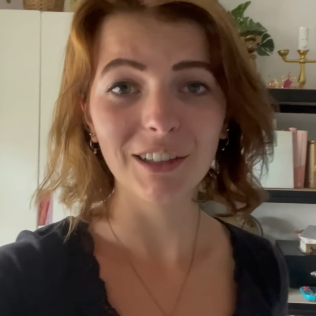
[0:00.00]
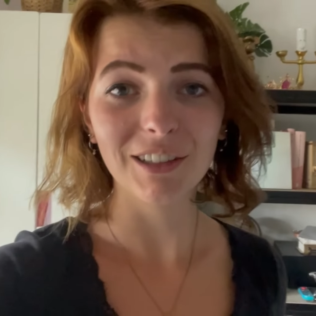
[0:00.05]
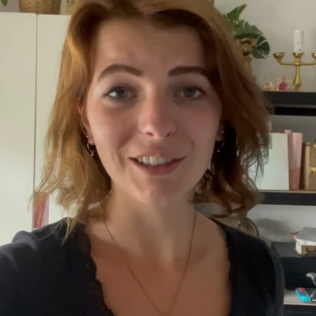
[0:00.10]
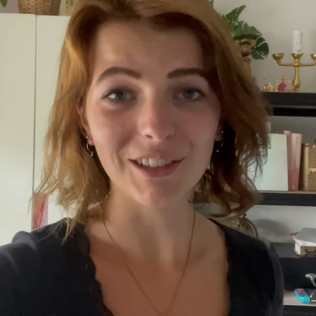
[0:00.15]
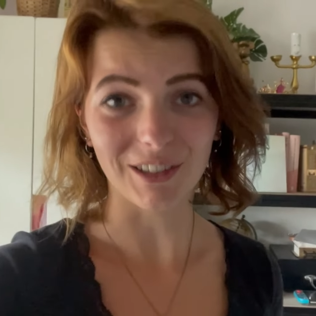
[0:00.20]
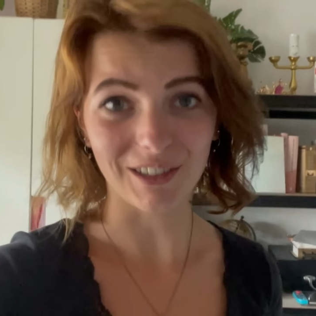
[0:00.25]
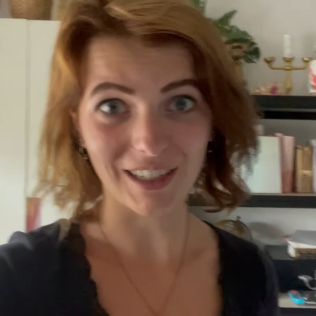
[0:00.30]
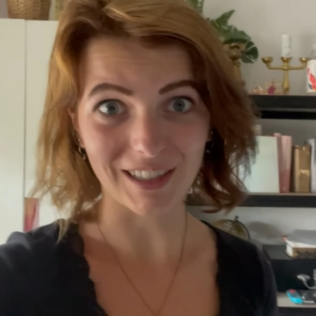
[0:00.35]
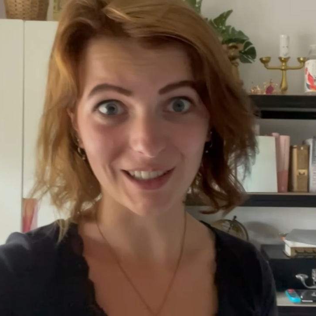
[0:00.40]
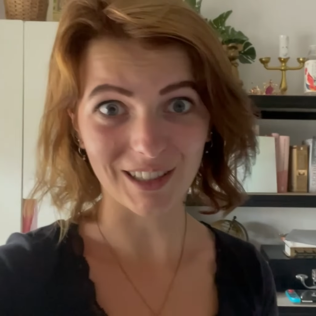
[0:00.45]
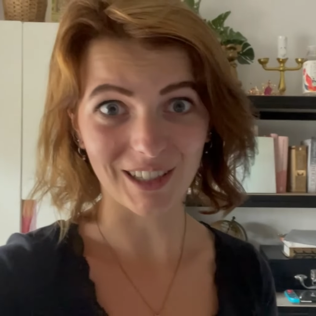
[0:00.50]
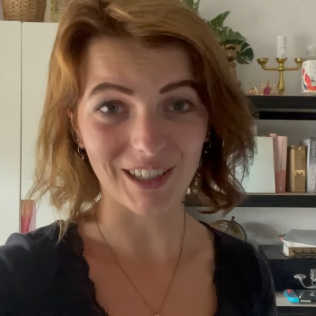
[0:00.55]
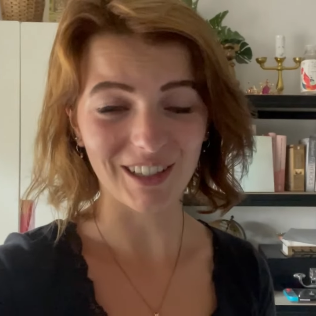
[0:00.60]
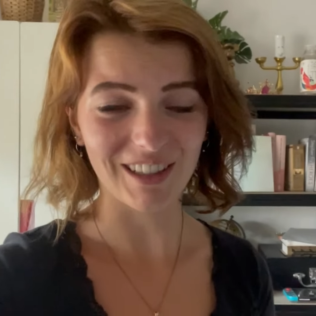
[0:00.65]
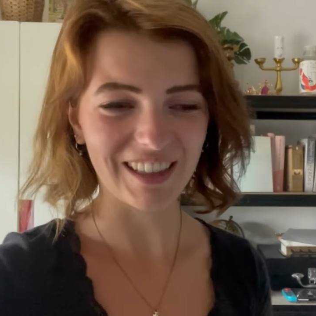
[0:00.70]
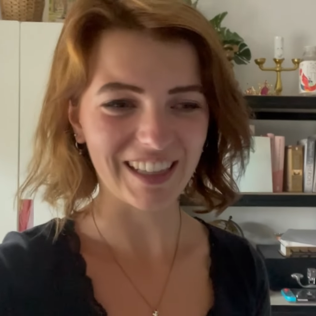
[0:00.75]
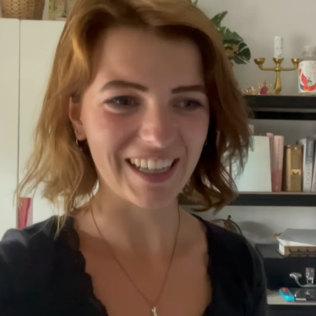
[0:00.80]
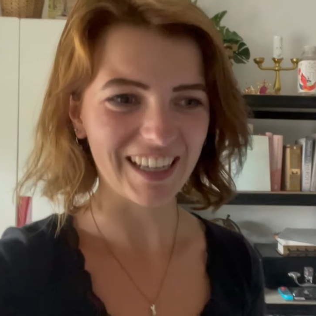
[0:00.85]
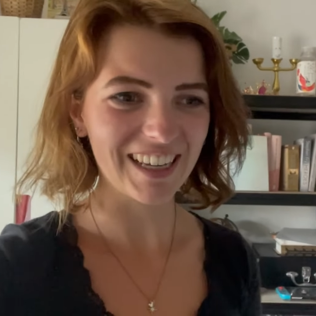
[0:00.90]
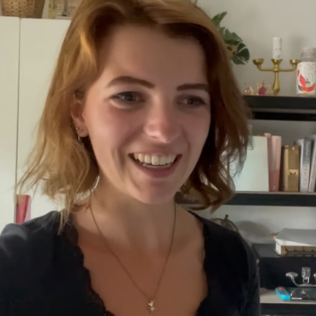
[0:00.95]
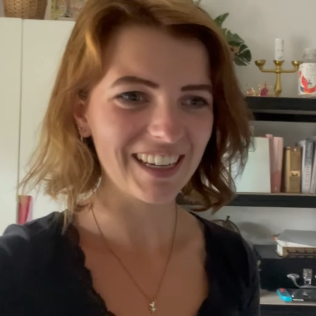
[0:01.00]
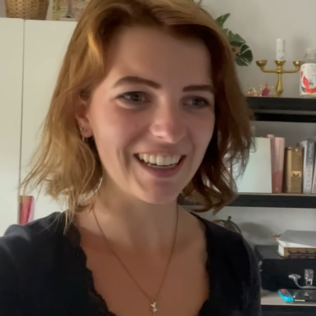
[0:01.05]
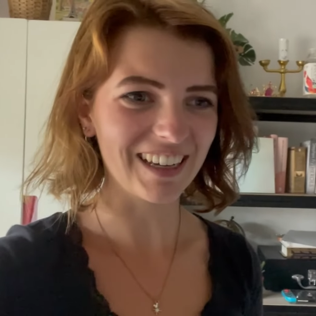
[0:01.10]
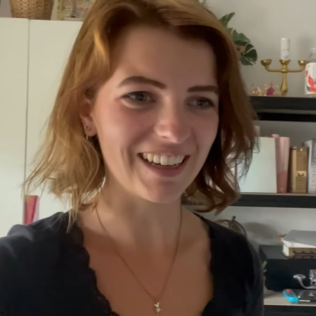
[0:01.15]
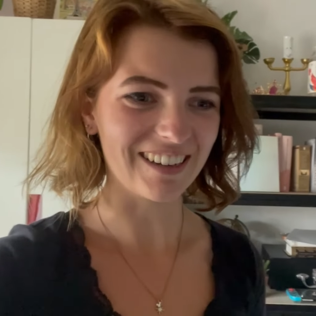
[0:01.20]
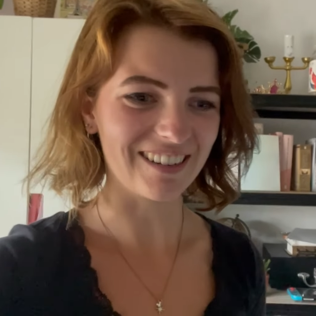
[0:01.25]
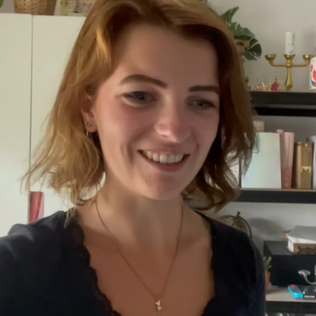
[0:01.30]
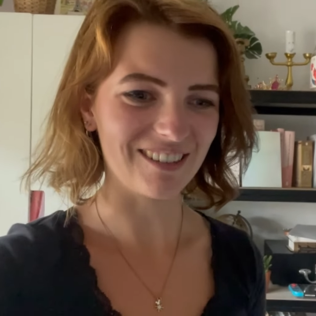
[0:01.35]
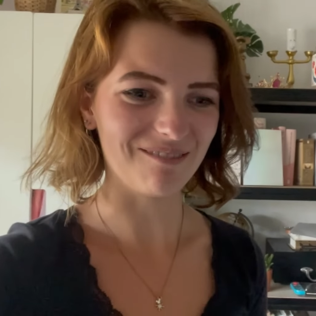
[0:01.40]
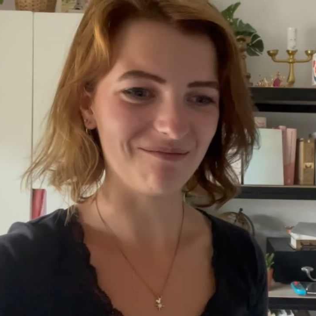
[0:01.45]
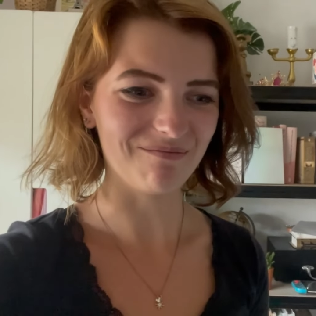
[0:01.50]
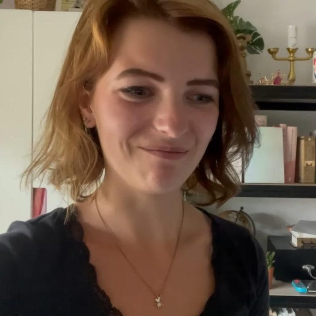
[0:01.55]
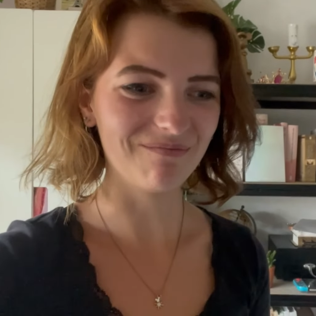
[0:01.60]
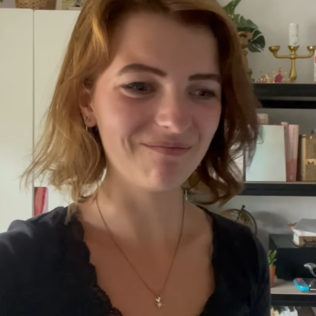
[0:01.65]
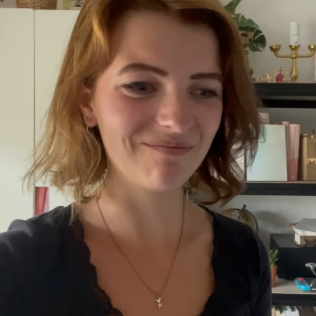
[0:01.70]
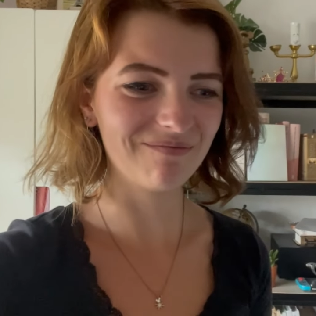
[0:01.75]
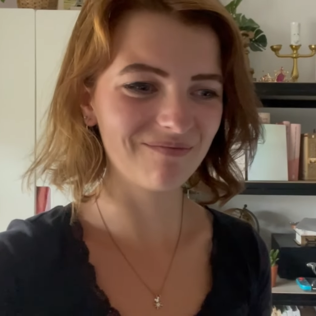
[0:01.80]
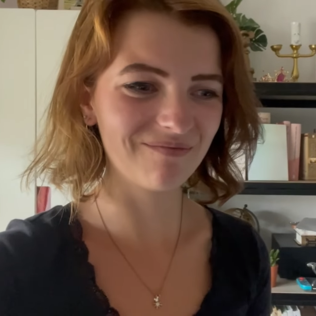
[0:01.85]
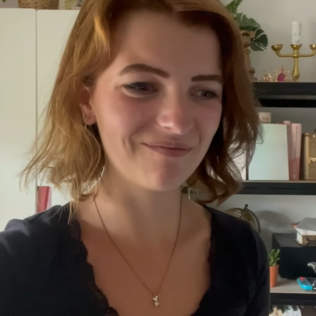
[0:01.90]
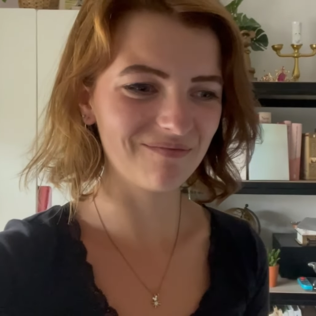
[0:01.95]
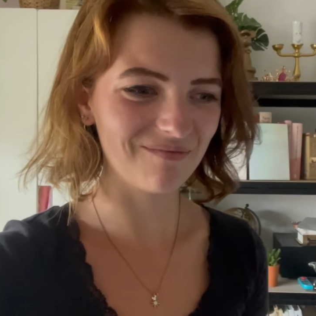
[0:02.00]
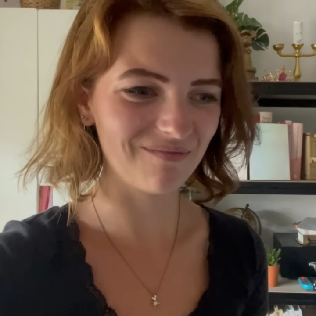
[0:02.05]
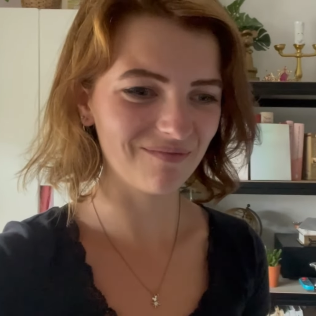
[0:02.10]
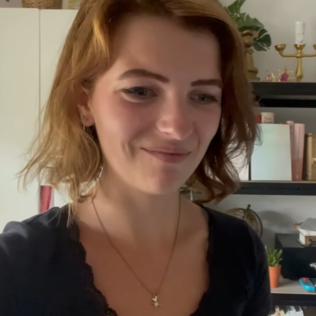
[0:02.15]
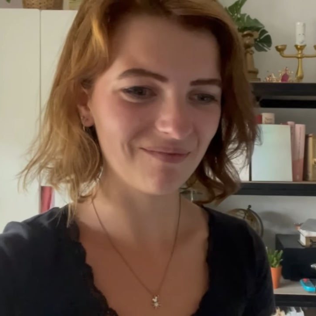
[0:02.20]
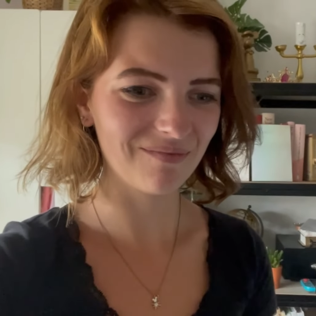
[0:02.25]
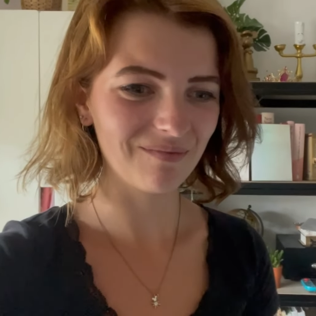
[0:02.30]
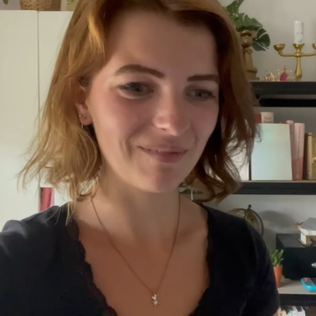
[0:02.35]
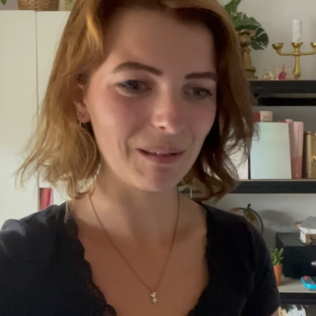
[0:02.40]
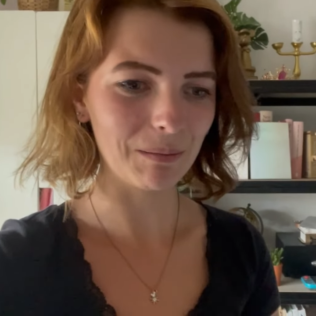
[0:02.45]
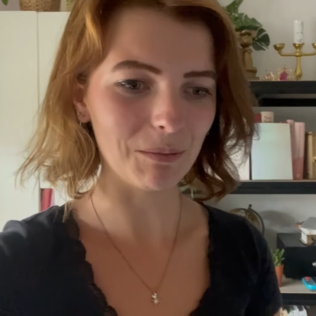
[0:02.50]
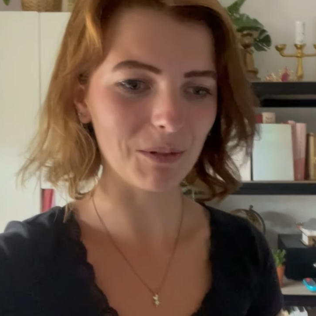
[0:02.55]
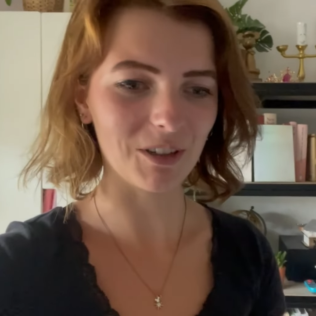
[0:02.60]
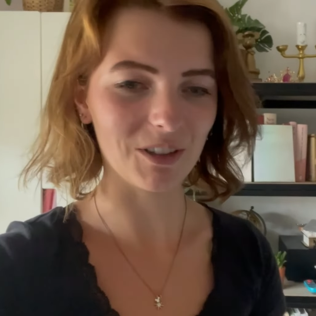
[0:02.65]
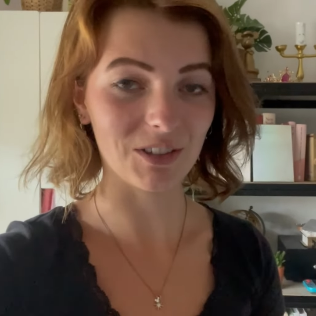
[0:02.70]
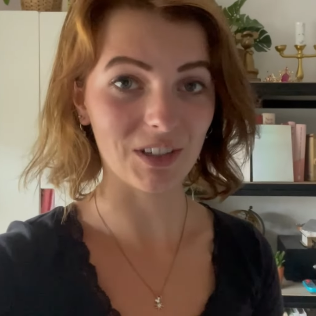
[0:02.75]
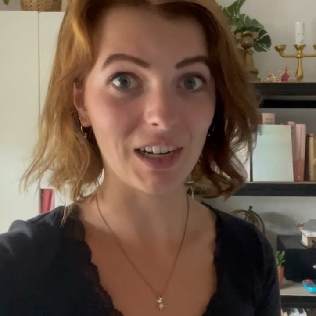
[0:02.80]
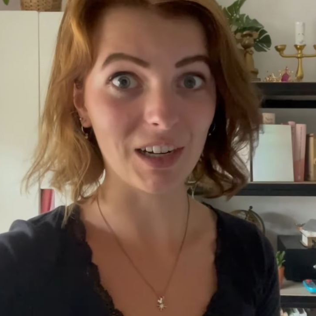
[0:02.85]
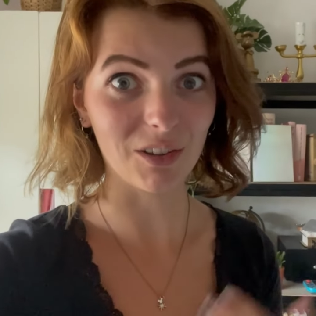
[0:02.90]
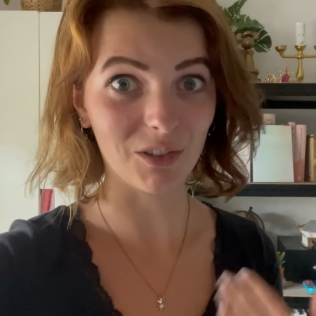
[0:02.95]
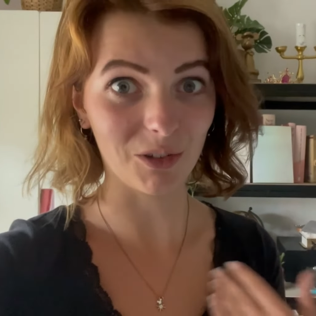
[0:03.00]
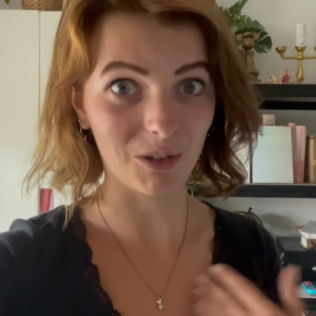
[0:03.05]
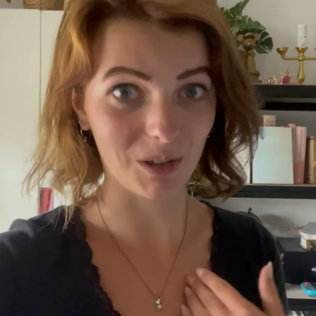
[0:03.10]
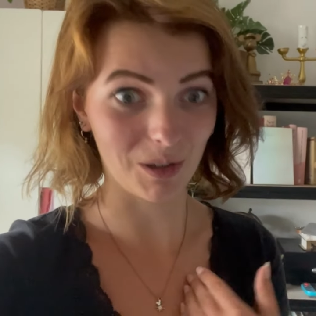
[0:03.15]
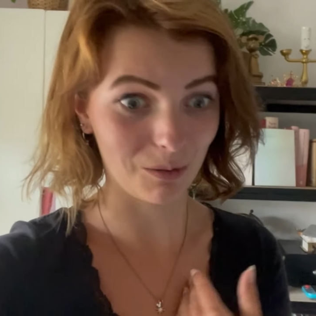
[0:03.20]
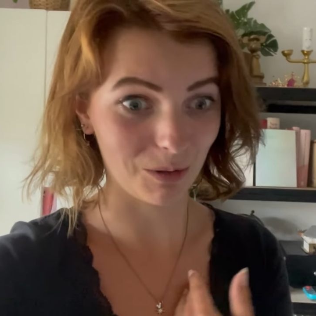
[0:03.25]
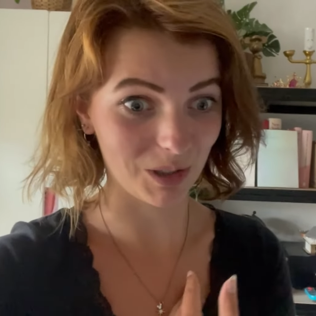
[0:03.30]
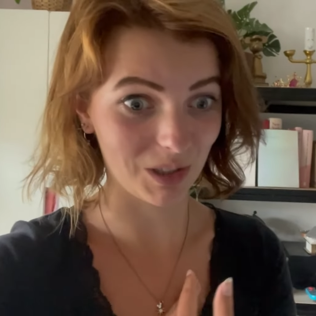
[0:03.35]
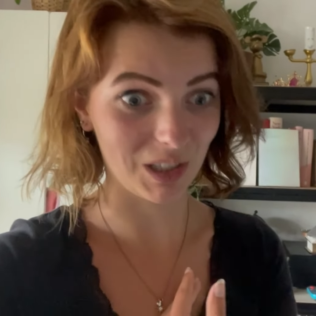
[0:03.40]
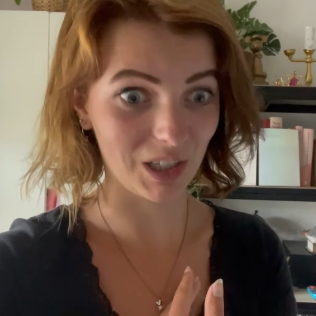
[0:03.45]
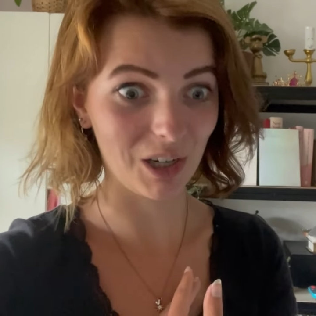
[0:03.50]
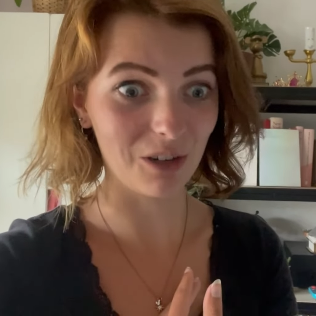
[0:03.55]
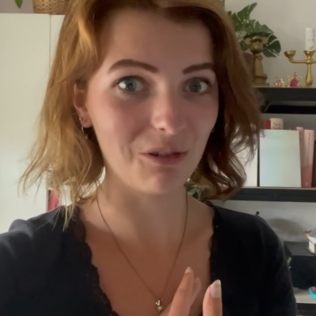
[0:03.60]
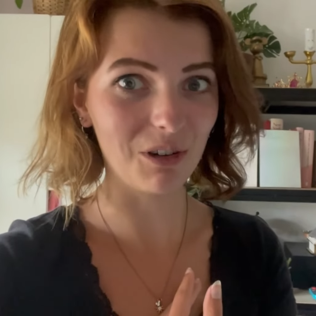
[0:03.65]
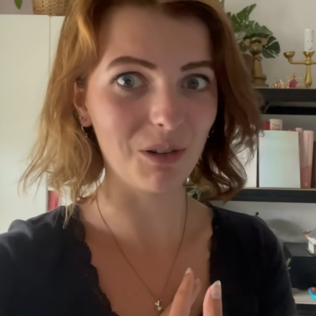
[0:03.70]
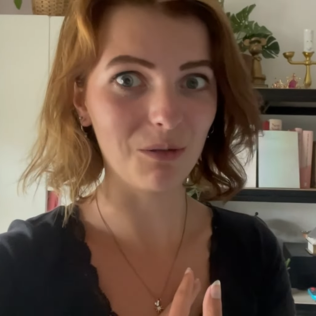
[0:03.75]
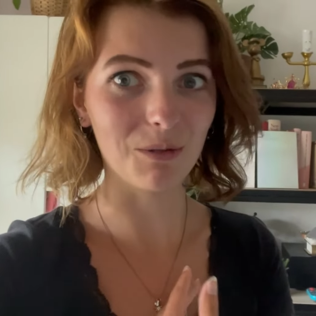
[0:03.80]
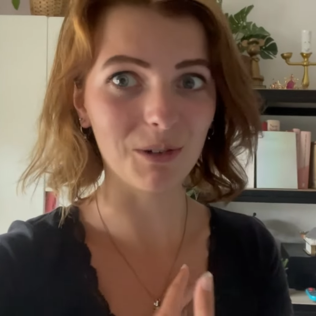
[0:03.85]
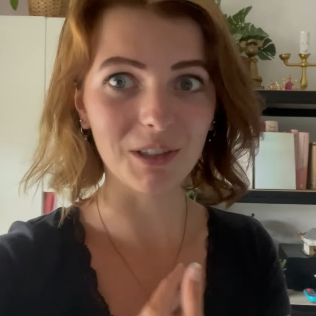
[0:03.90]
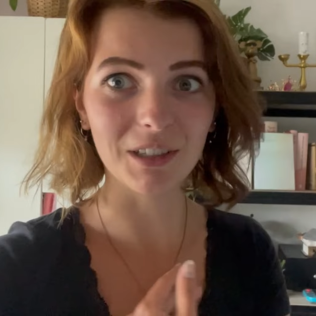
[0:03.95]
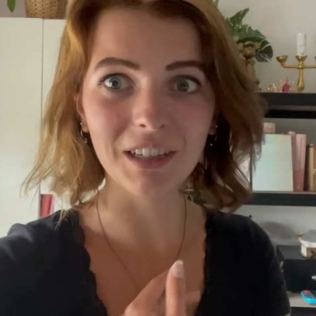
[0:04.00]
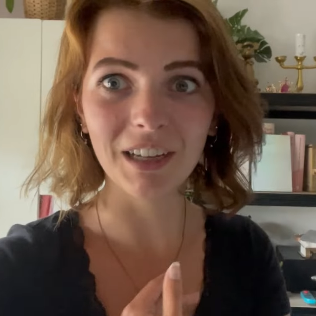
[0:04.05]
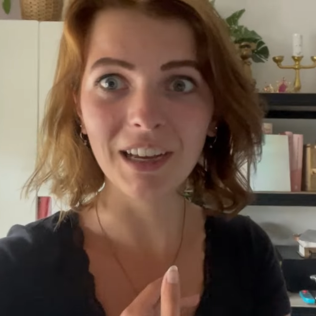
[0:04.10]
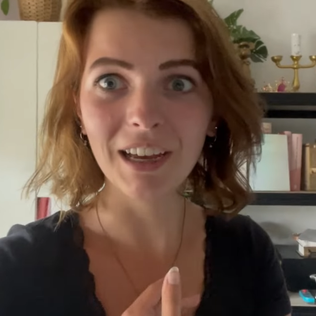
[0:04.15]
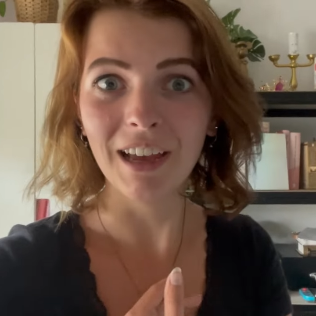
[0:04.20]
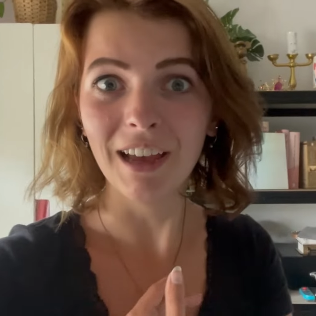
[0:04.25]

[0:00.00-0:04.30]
so that's a good thing, because I thought I was the only one,